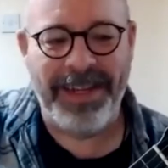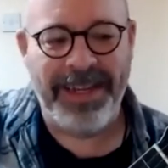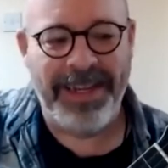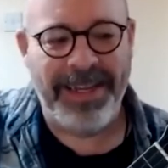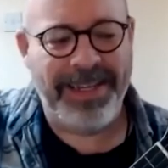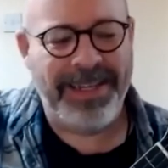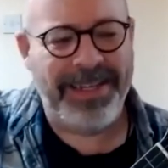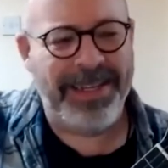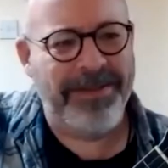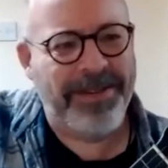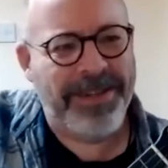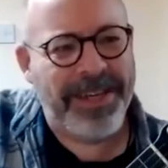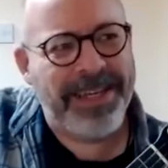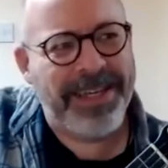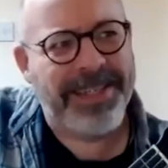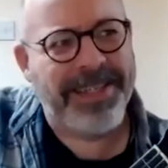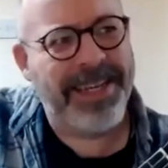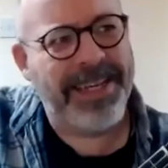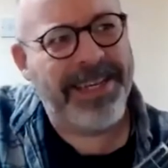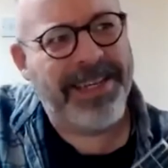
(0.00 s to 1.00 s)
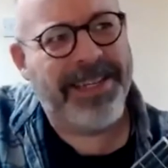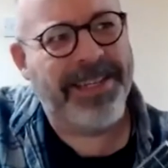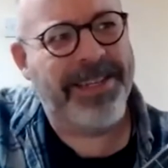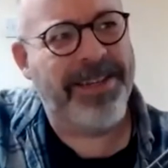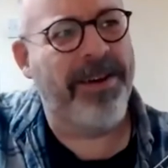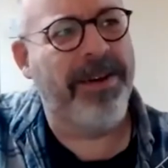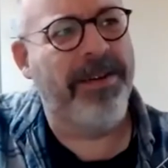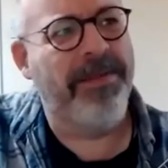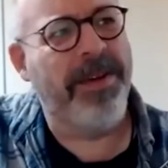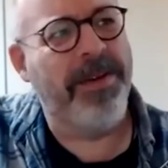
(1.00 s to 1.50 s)
So since the
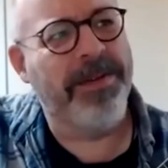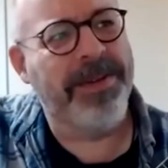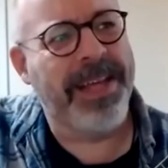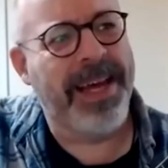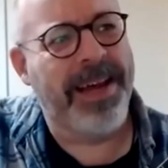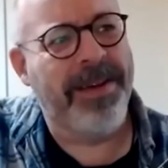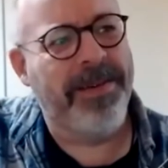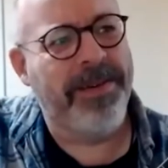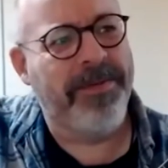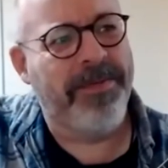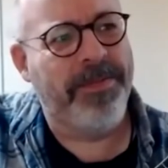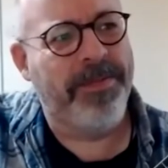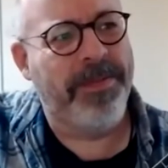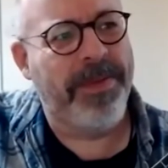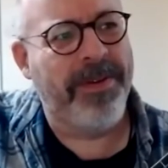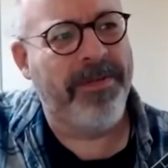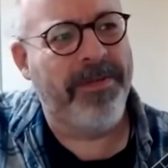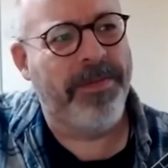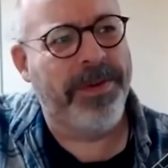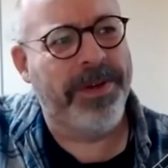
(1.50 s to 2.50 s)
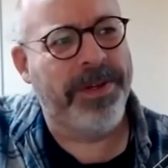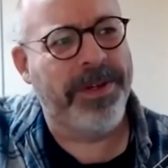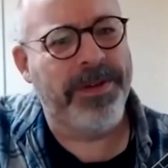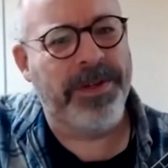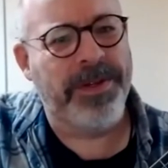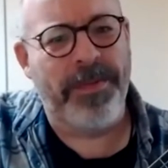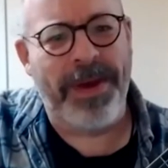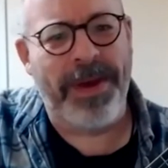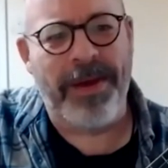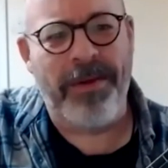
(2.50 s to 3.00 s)
start of lockdown, I've produced
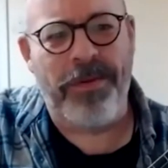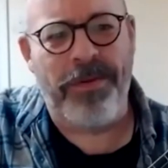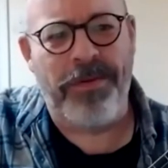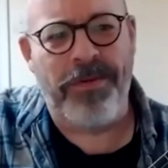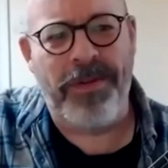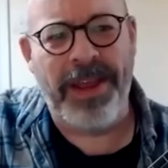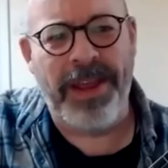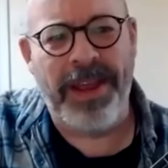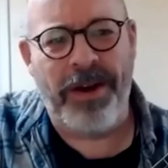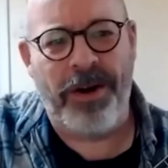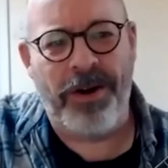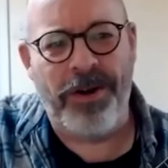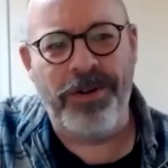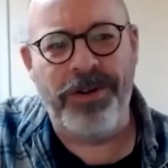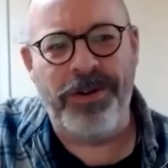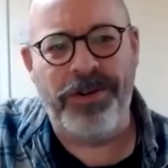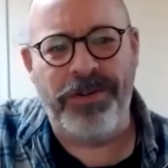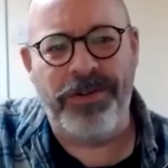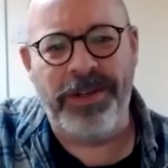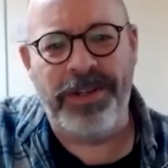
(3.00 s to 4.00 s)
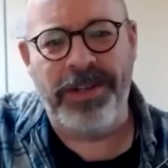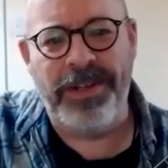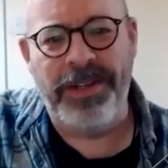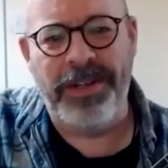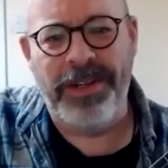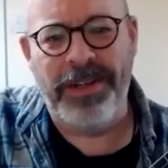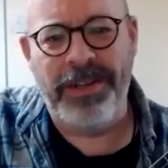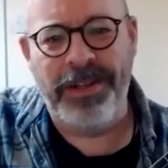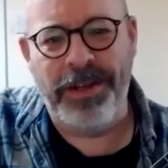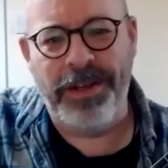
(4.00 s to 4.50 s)
about 300
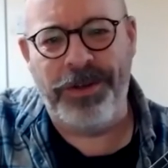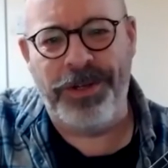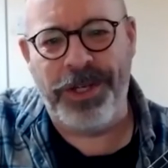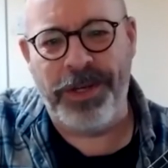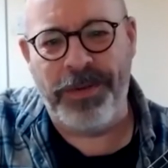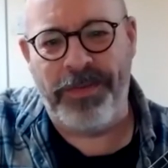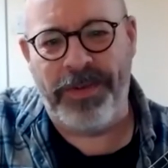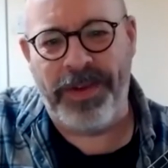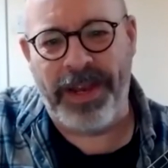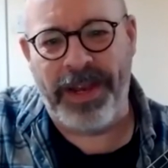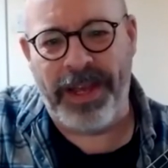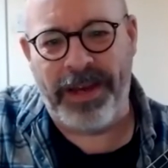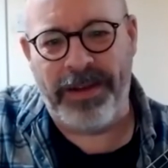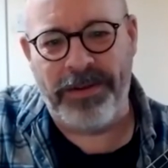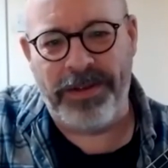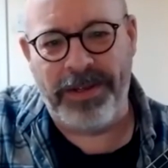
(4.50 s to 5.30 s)
YouTube videos.